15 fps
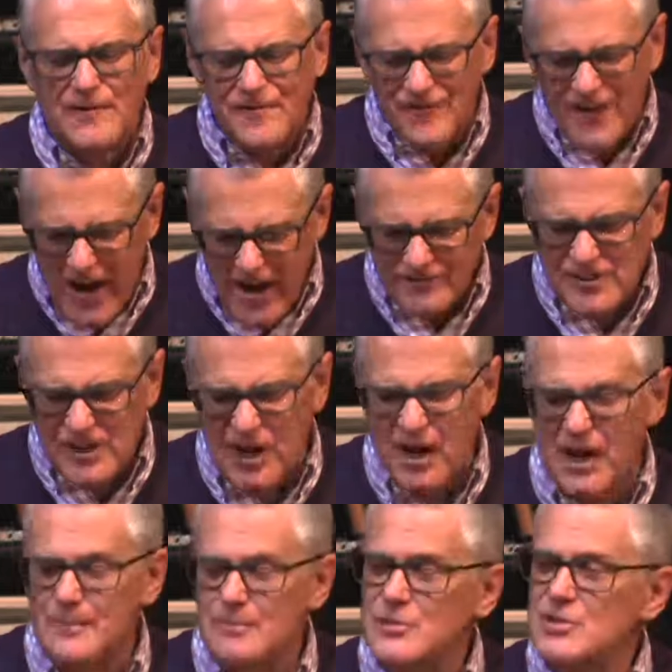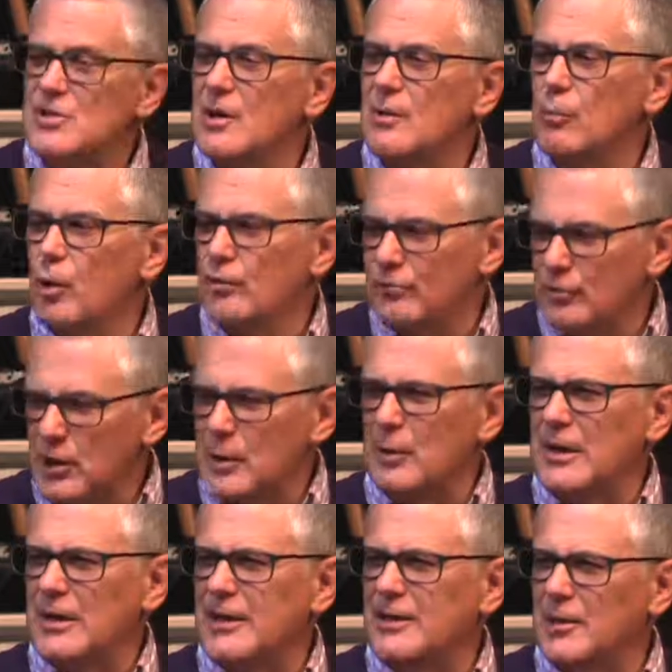5 times more
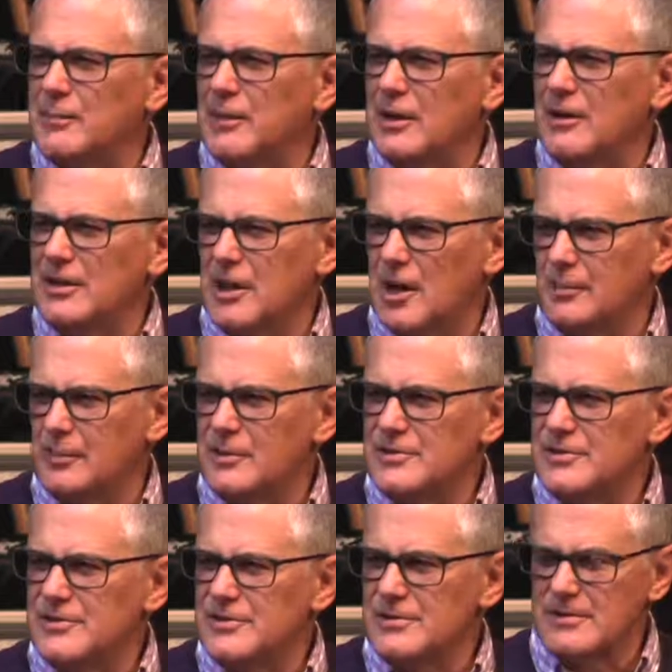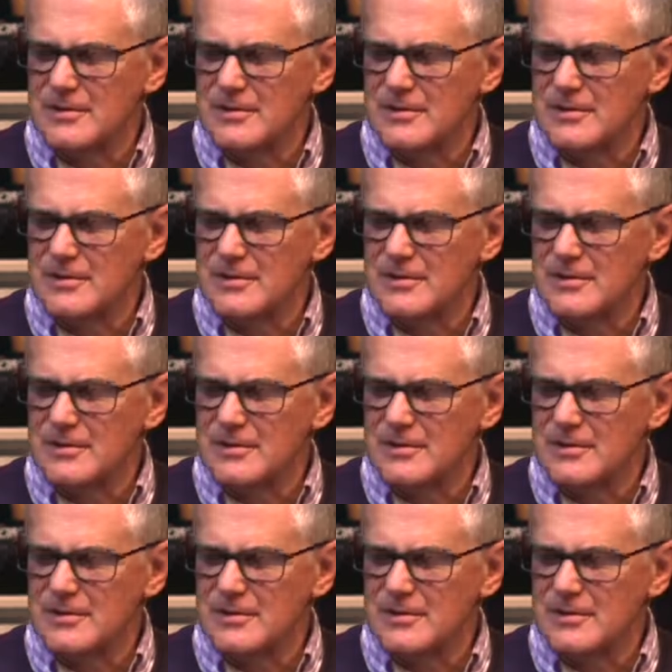frequently than married couples.